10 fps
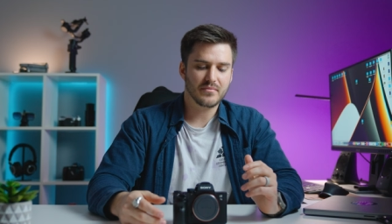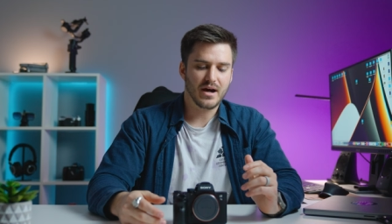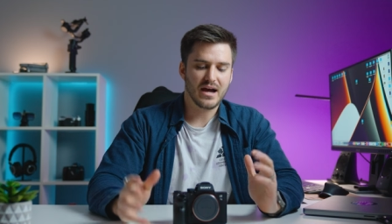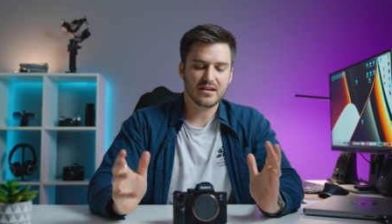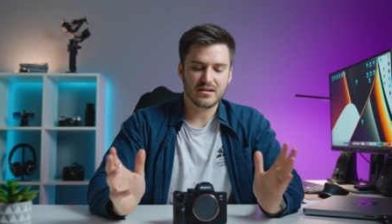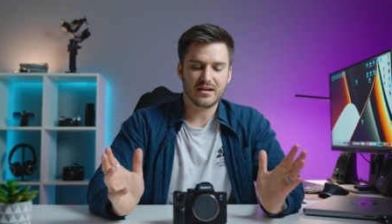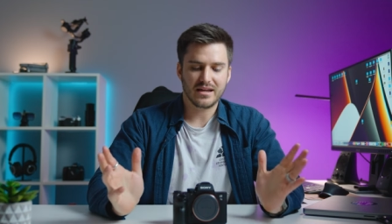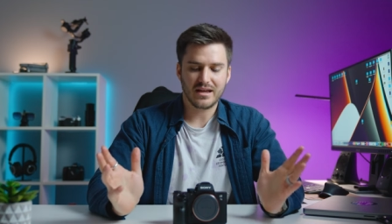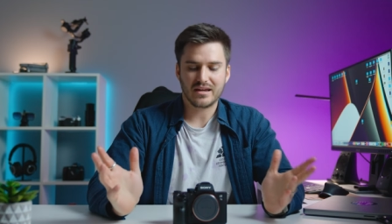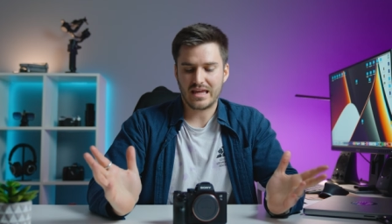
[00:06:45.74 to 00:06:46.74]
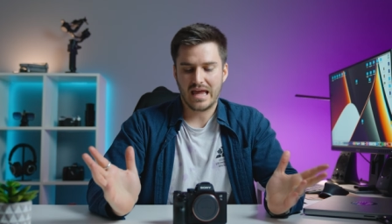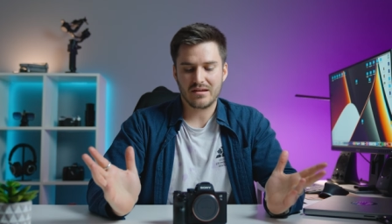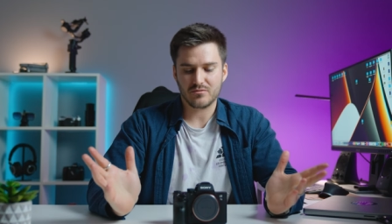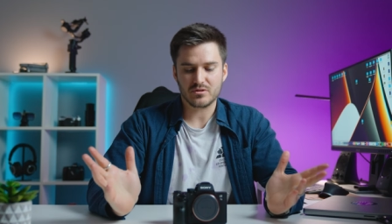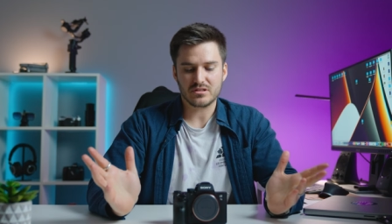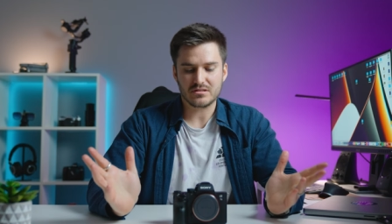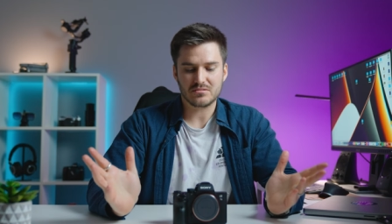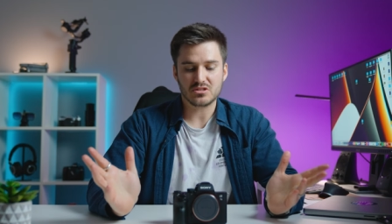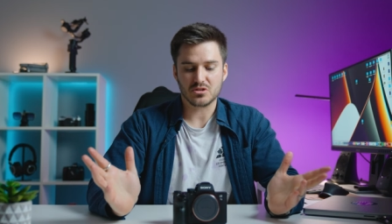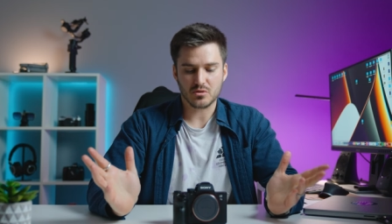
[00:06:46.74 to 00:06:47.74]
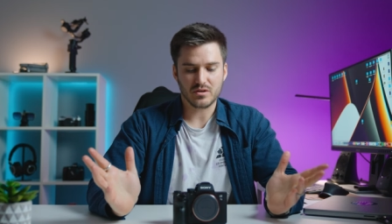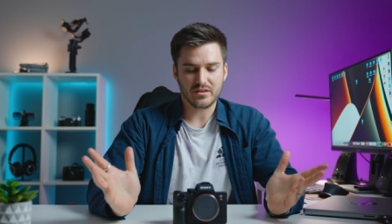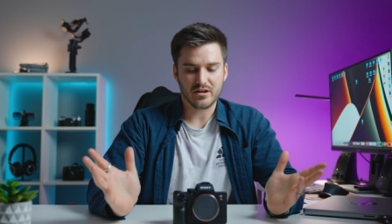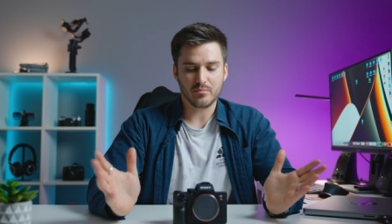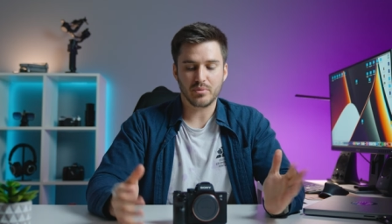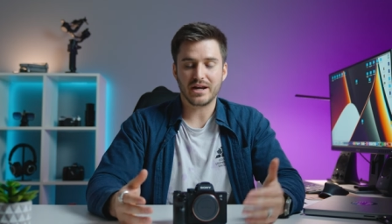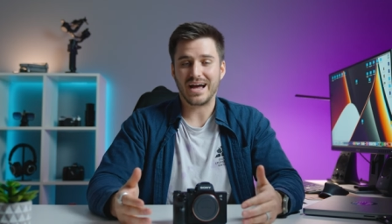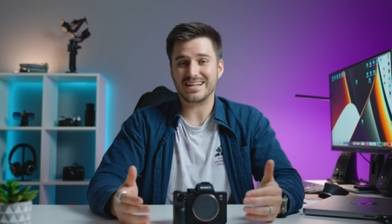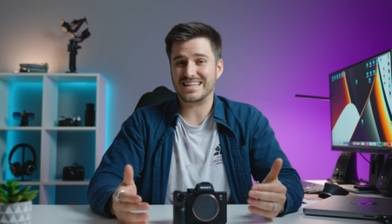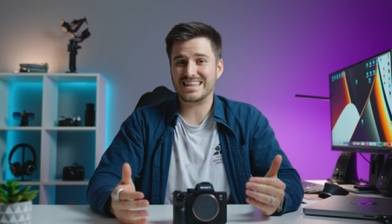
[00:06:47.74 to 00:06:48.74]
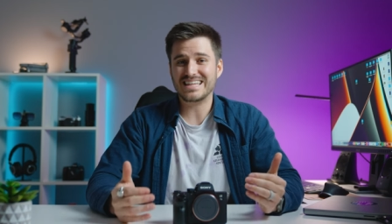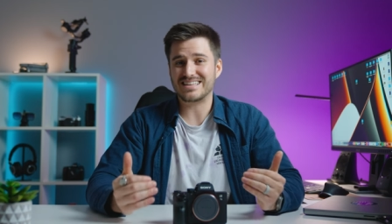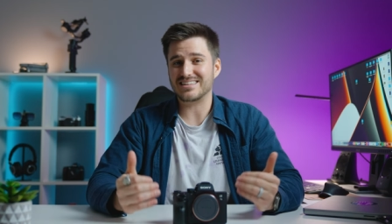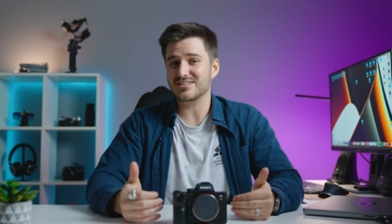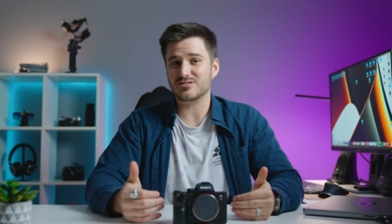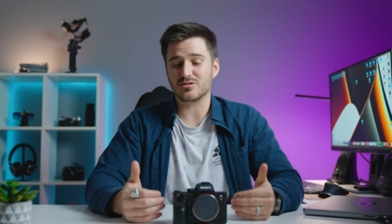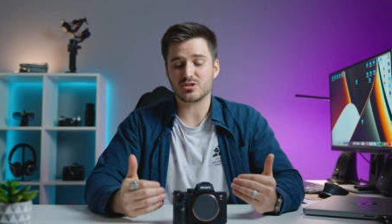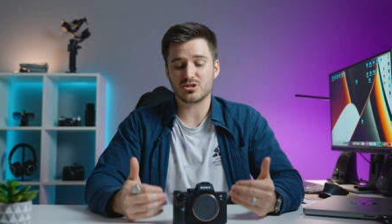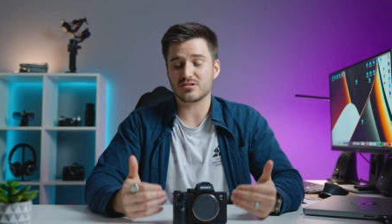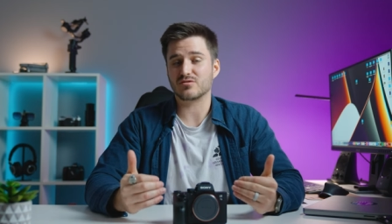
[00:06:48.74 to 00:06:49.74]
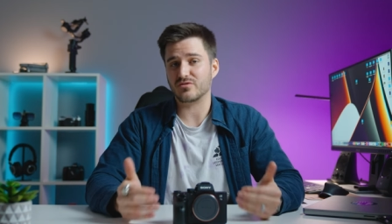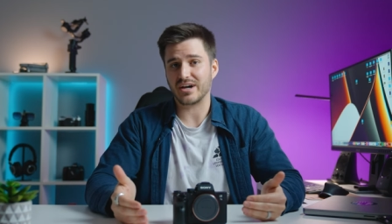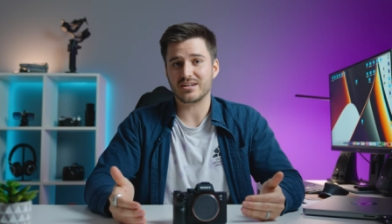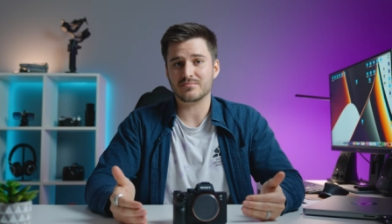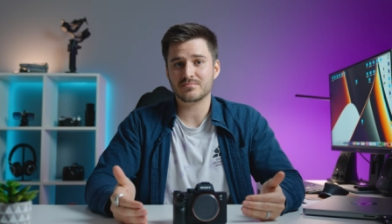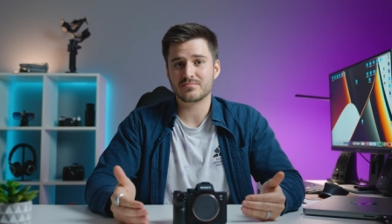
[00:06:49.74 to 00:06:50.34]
I, I, I can't really disagree there, but I think these look just fine.